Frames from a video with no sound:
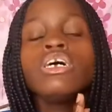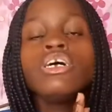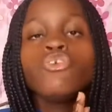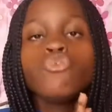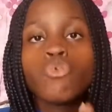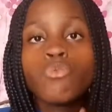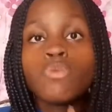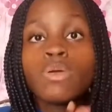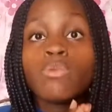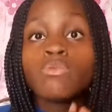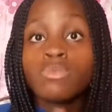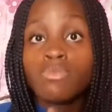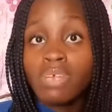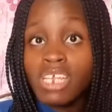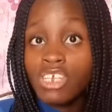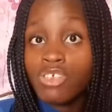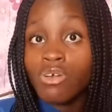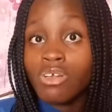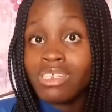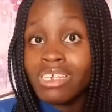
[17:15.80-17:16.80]
you'll be able to
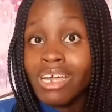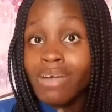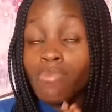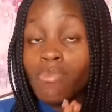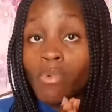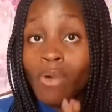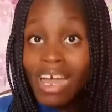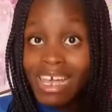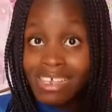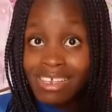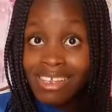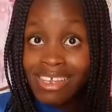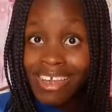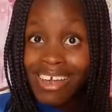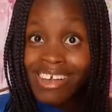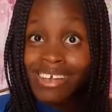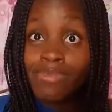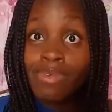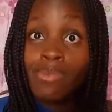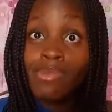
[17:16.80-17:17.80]
manage your time wisely
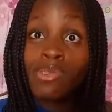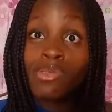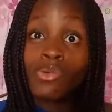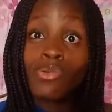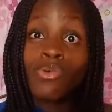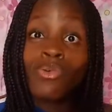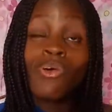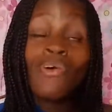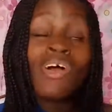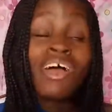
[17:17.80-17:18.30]
and you'll be able to